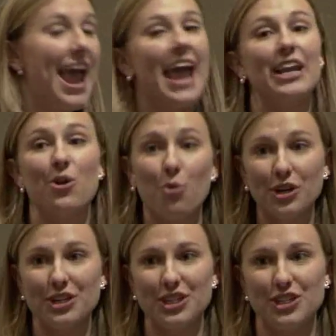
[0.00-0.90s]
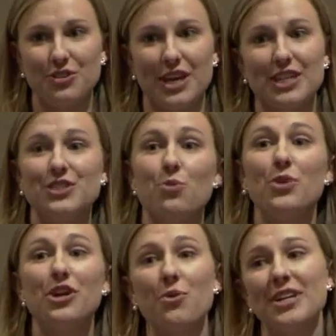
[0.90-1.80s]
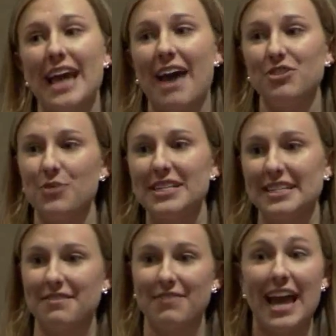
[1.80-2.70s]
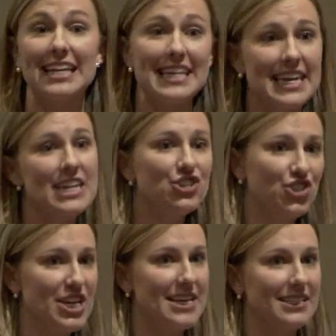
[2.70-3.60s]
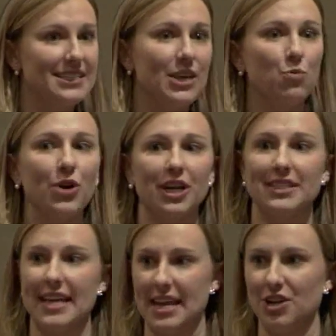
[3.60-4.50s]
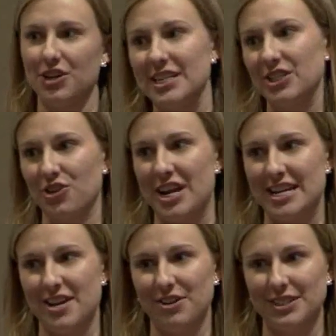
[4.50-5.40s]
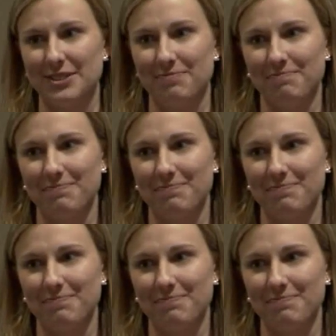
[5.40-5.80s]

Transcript: And in order to do this, we're going to have to identify key genes that work to increase grain yields.